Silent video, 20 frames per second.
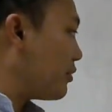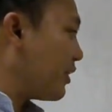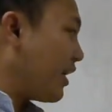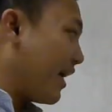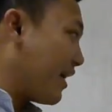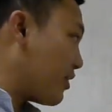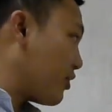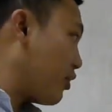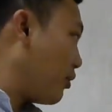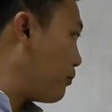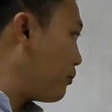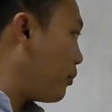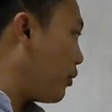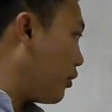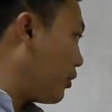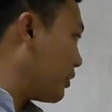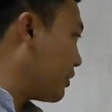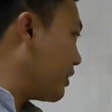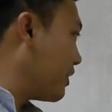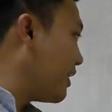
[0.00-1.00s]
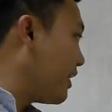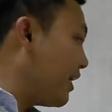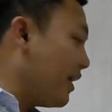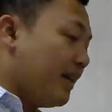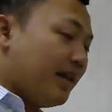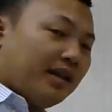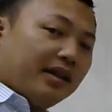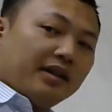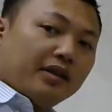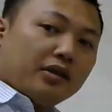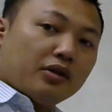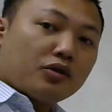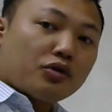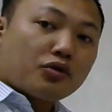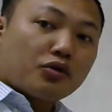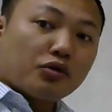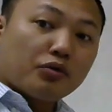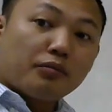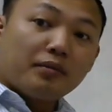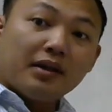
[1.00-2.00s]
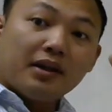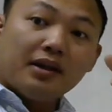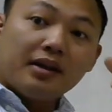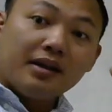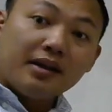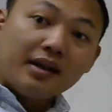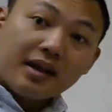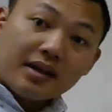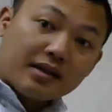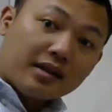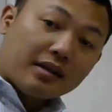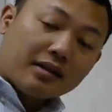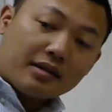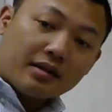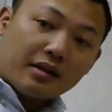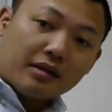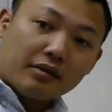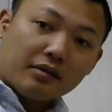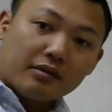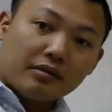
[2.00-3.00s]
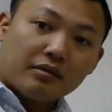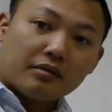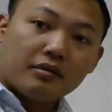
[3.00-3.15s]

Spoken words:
at some point d should be less than 0.